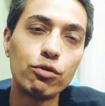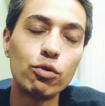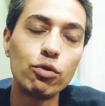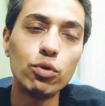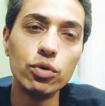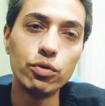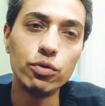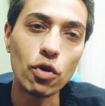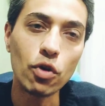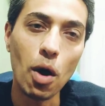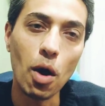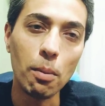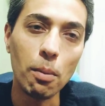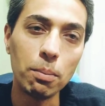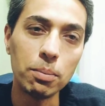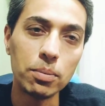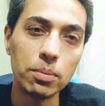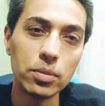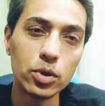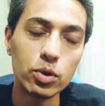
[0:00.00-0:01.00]
food from?
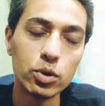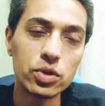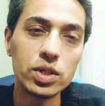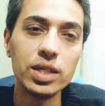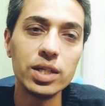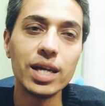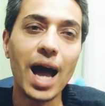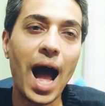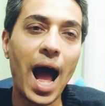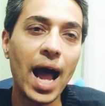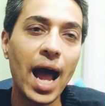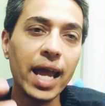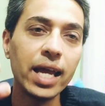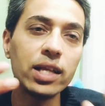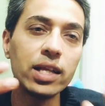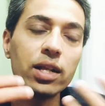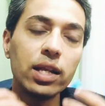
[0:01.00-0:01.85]
You see, I